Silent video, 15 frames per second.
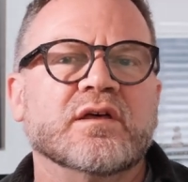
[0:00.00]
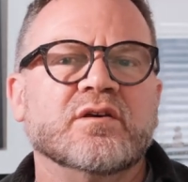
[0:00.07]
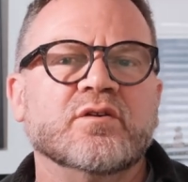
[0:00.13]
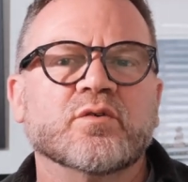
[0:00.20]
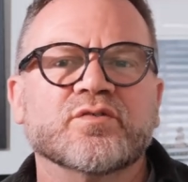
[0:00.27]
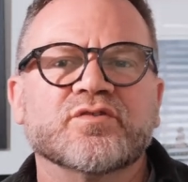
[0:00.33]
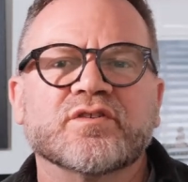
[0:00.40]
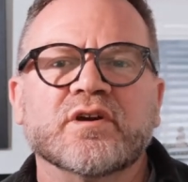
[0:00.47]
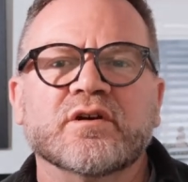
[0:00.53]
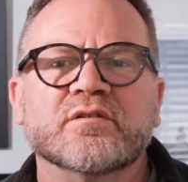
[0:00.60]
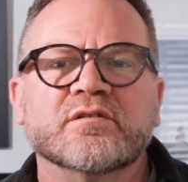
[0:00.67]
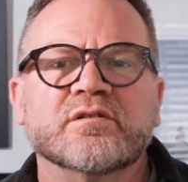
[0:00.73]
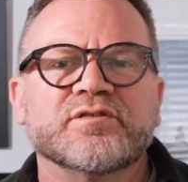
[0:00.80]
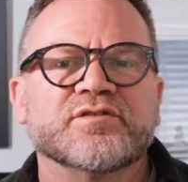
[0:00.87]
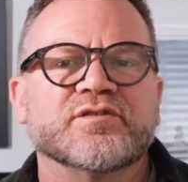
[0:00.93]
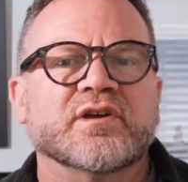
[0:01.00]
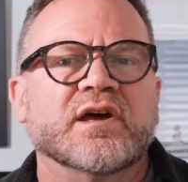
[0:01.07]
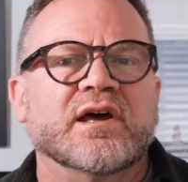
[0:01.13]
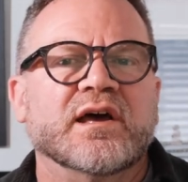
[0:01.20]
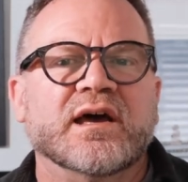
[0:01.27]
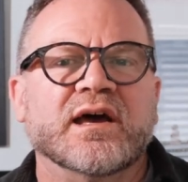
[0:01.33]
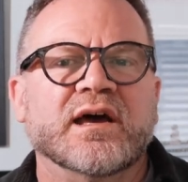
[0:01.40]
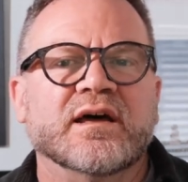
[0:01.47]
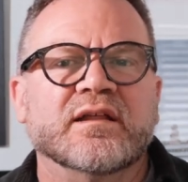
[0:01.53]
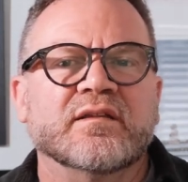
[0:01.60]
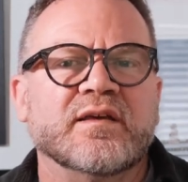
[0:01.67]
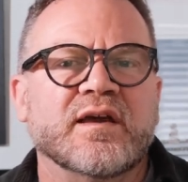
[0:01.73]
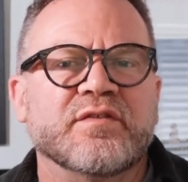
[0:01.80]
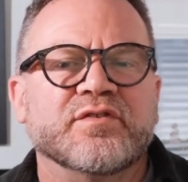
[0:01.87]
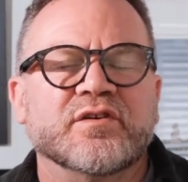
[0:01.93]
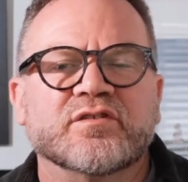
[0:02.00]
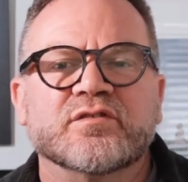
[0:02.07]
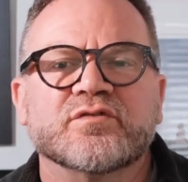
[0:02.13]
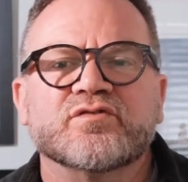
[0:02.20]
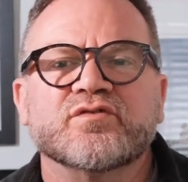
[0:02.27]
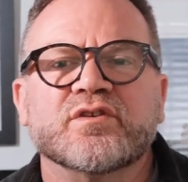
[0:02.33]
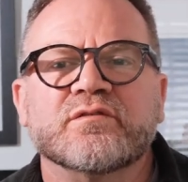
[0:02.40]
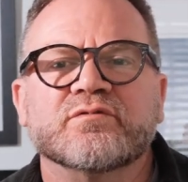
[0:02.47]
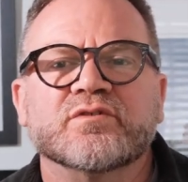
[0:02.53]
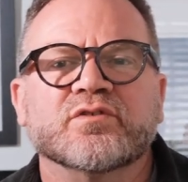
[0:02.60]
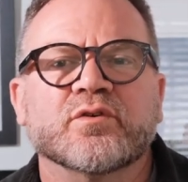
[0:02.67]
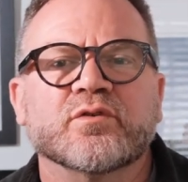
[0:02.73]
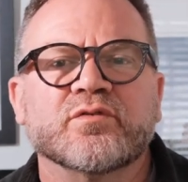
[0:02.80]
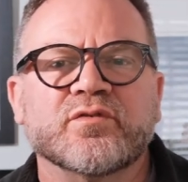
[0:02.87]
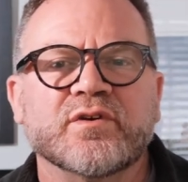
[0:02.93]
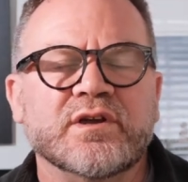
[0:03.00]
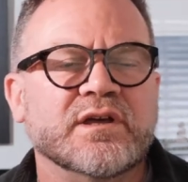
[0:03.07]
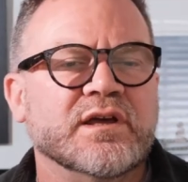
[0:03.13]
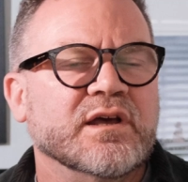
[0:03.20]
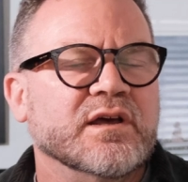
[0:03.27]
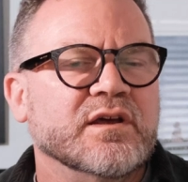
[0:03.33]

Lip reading: your skills and the ethics of street photography